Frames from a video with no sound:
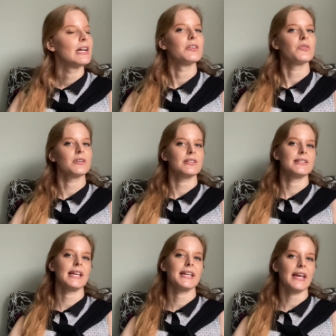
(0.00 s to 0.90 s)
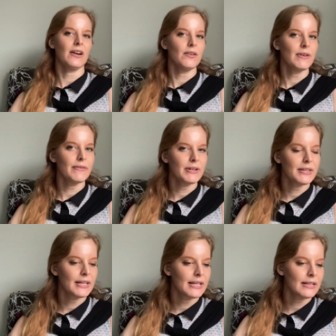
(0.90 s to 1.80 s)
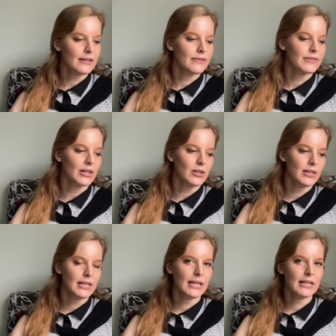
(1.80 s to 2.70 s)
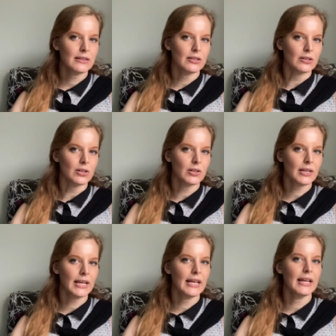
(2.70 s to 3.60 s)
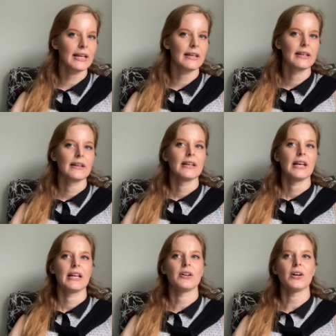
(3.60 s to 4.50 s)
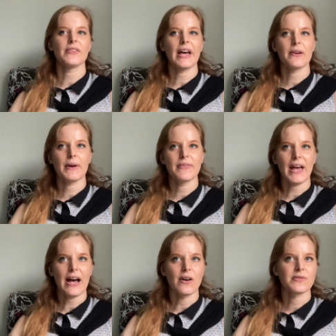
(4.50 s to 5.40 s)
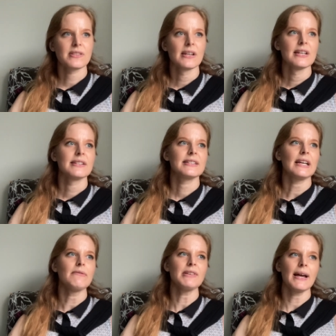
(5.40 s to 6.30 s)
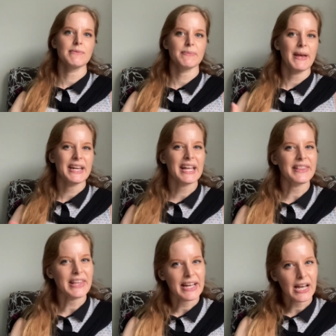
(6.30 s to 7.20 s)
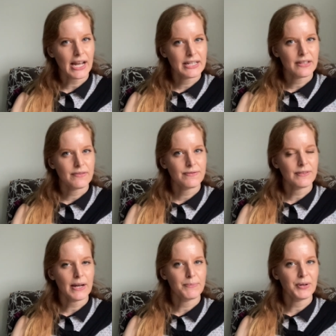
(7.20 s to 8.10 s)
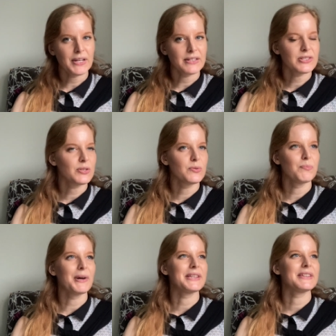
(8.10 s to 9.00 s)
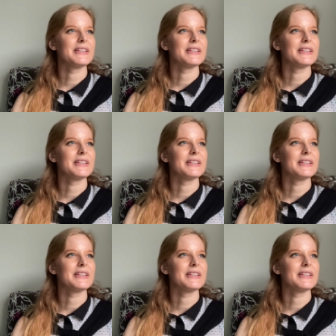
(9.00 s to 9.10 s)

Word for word: in order to take care of everything, the cleaning, the cooking, and all that around the house sometimes men get that kind of upbringing too, but